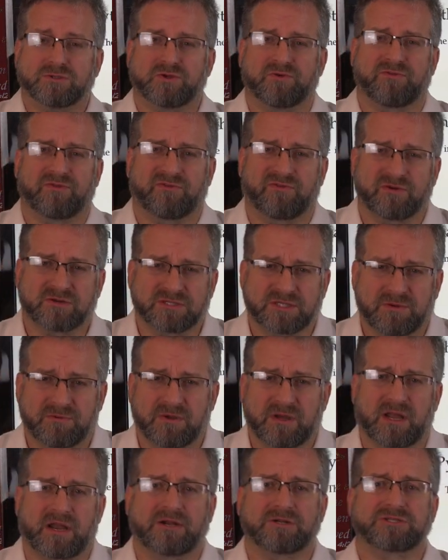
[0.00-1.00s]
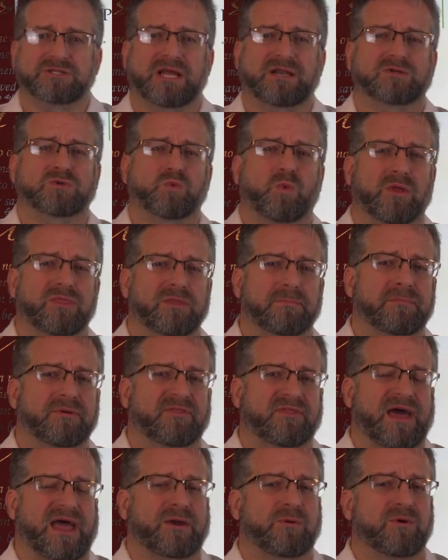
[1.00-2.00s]
So the first thing we got to understand is what the
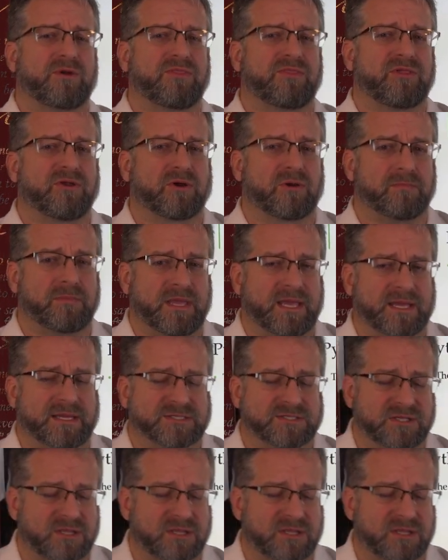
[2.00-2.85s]
Pythagorean theorem is.